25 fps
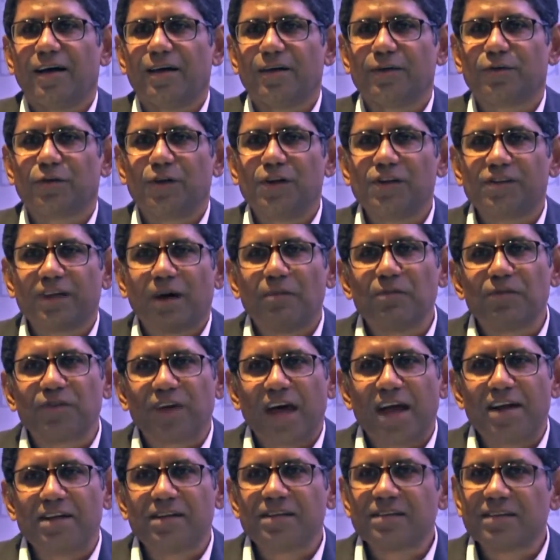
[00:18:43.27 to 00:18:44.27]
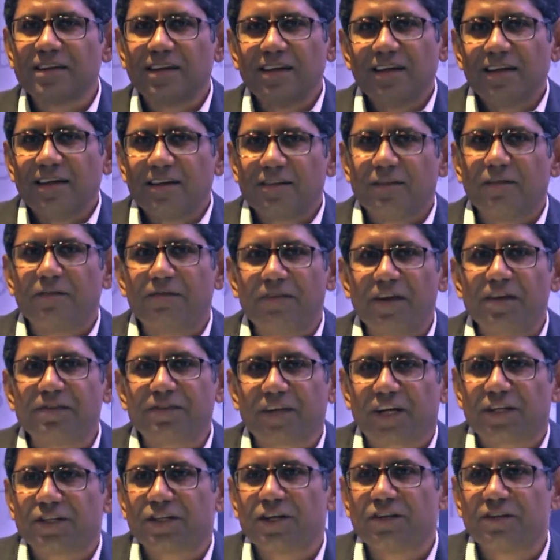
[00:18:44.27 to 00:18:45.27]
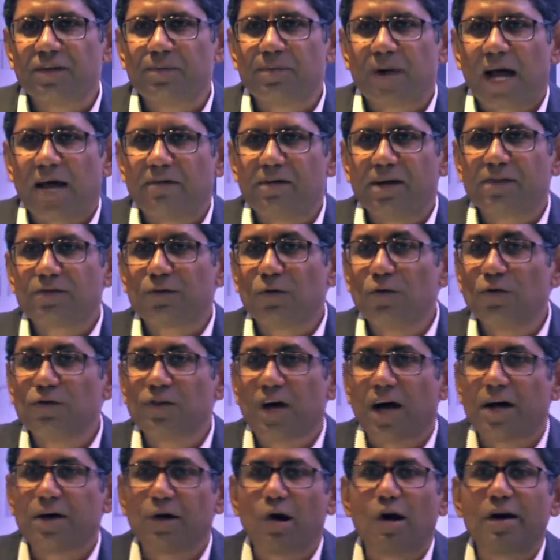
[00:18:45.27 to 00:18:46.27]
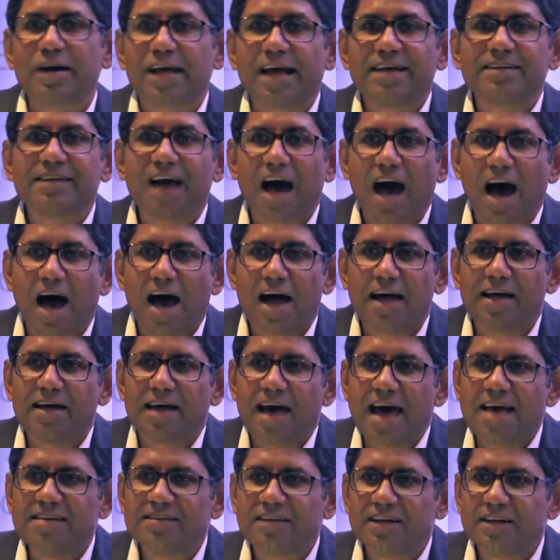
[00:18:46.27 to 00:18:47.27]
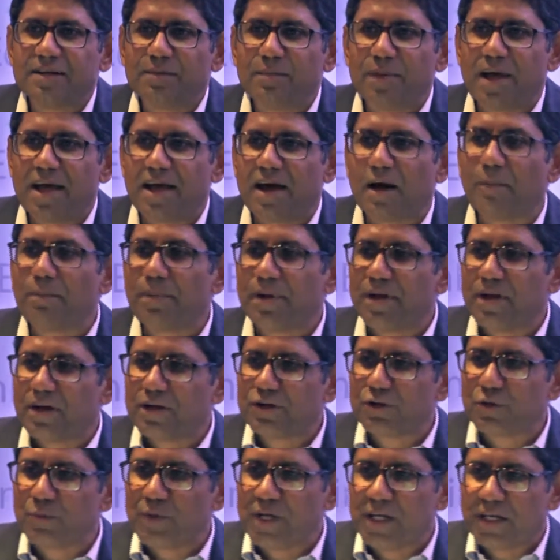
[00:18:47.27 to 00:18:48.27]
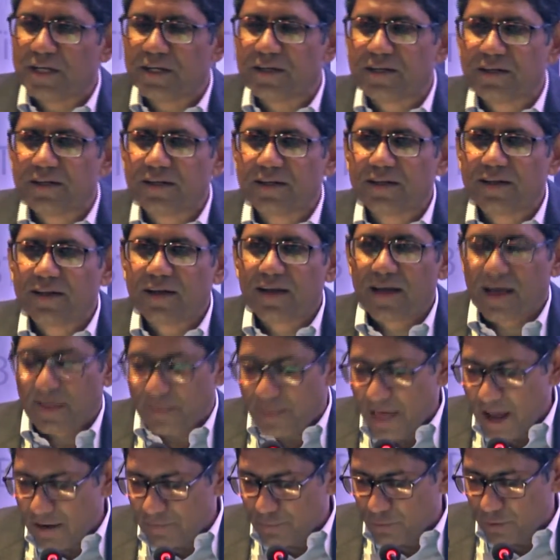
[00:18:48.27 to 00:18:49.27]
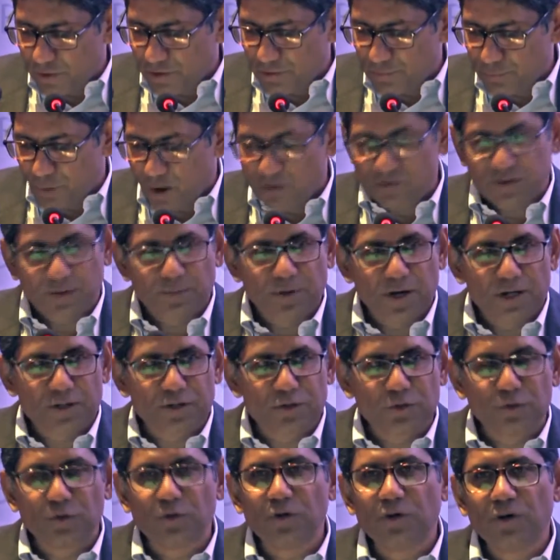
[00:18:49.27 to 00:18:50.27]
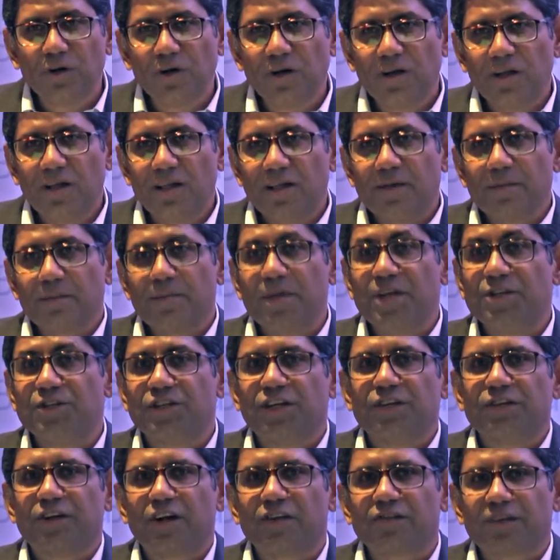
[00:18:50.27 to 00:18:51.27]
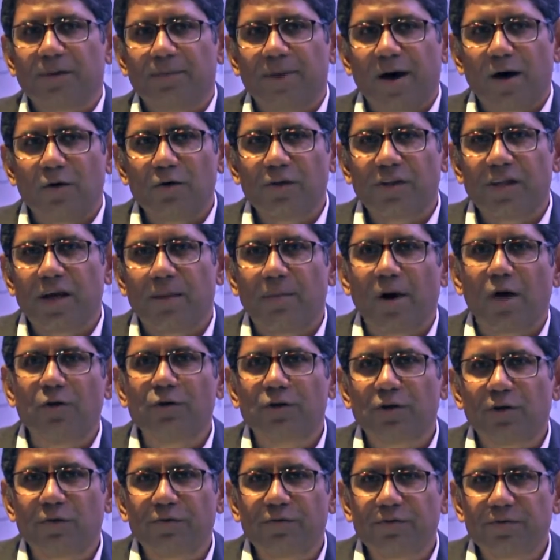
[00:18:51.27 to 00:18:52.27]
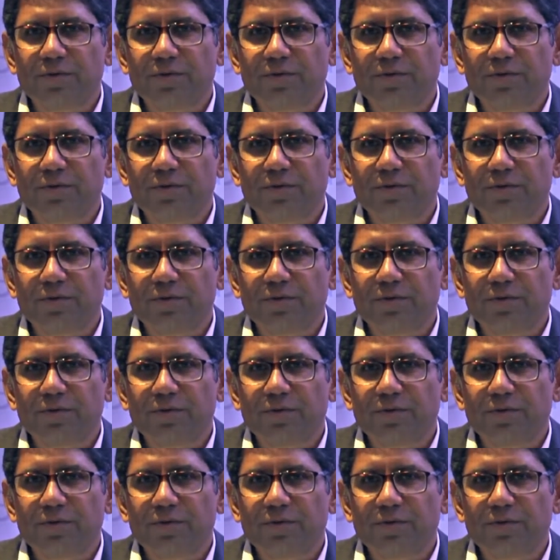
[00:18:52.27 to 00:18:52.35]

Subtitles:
So in some sense, the fee structures in private schools are not as high as it may appear to be. And therefore, it's possible to be generous about the amount